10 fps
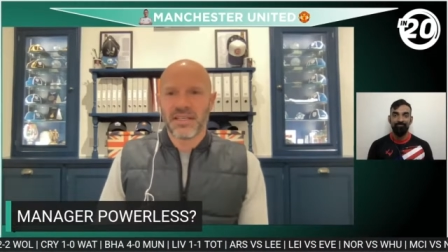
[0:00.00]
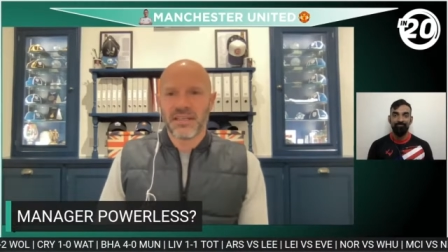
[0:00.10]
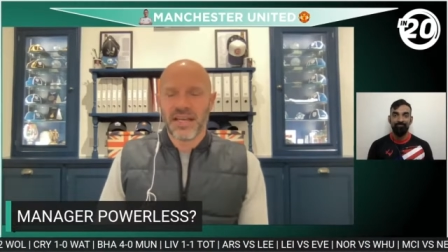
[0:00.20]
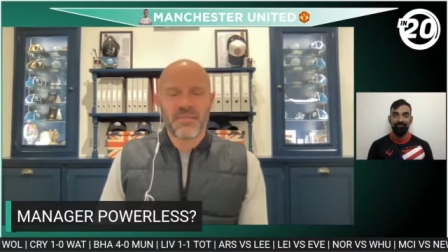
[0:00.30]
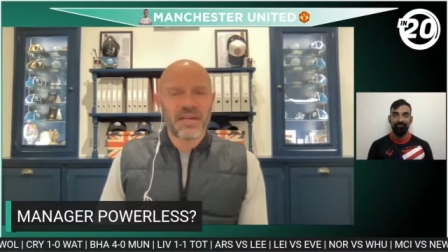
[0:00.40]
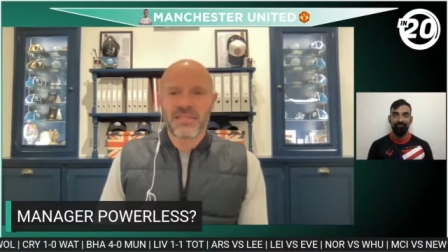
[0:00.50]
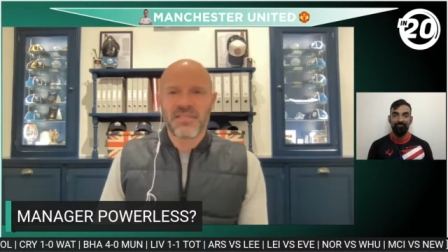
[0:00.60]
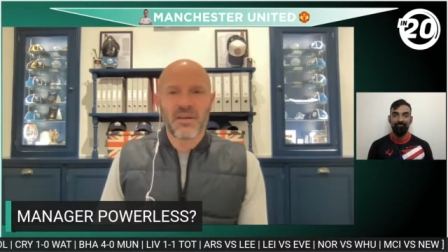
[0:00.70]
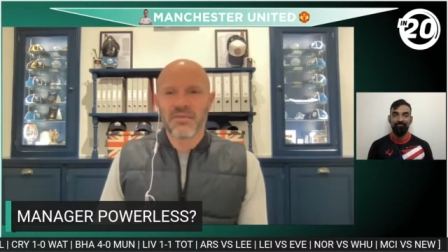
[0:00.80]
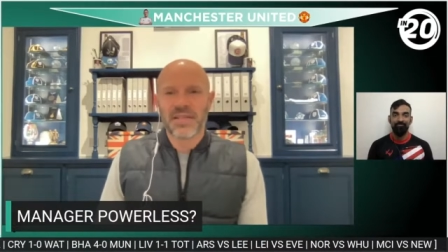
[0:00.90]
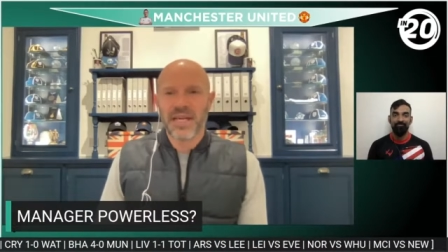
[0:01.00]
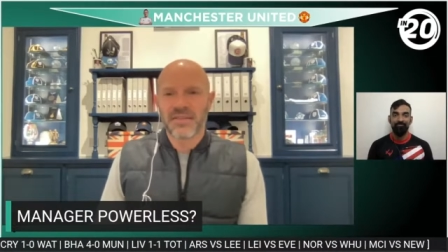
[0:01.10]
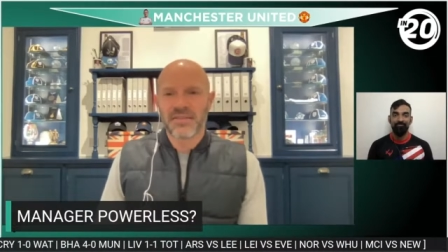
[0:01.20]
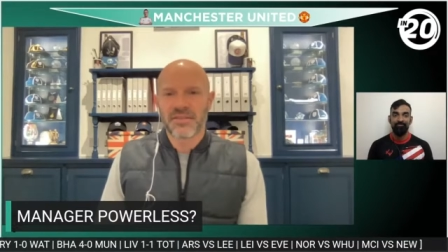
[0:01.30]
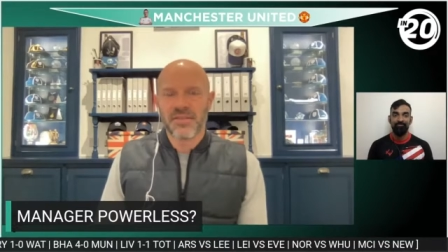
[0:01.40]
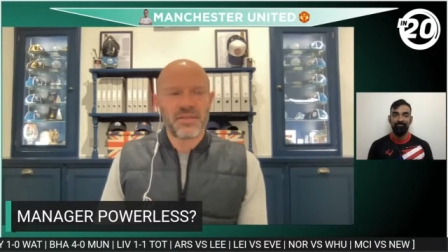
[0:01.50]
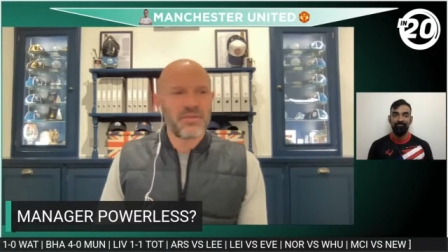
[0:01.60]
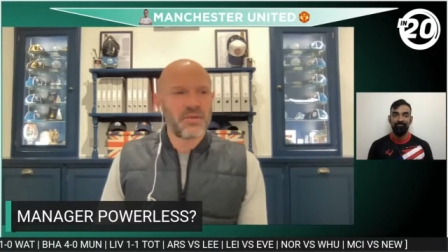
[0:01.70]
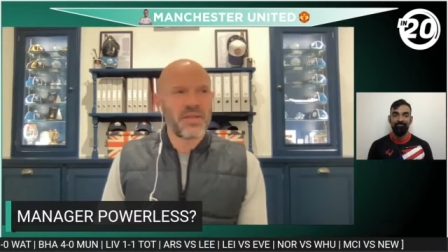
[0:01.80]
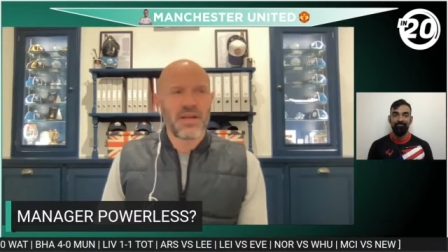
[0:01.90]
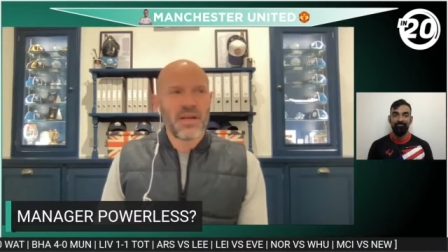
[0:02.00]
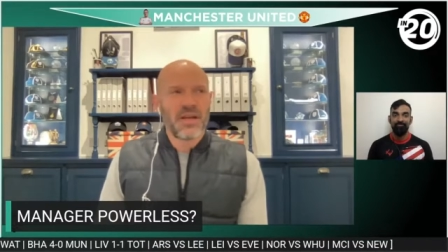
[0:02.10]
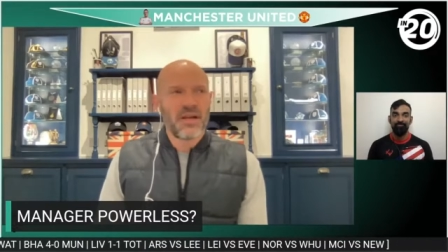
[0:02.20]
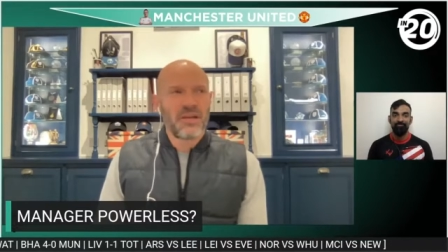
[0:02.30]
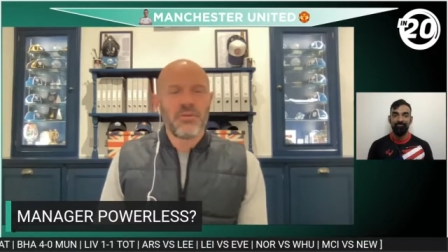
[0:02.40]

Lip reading: That makes no sense. You